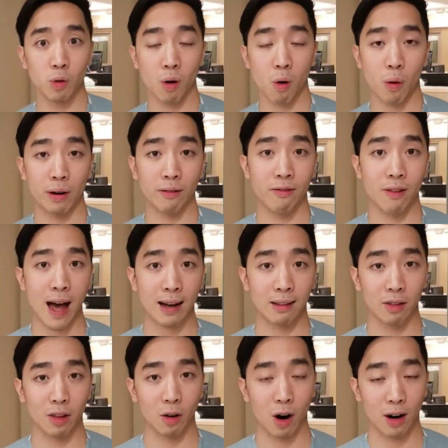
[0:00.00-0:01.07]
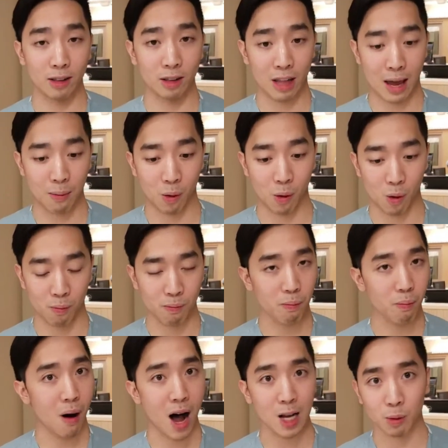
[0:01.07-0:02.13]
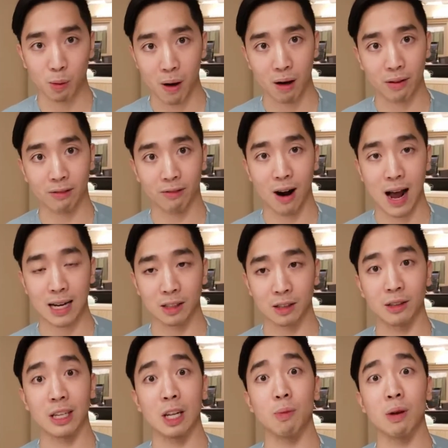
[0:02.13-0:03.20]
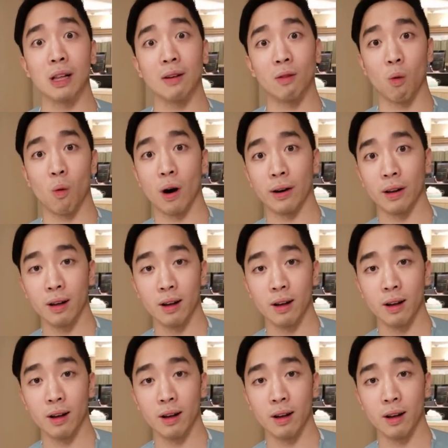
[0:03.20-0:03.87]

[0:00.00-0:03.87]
when in fact they're unstable, possible pelvic fracture, and they need to be level 1.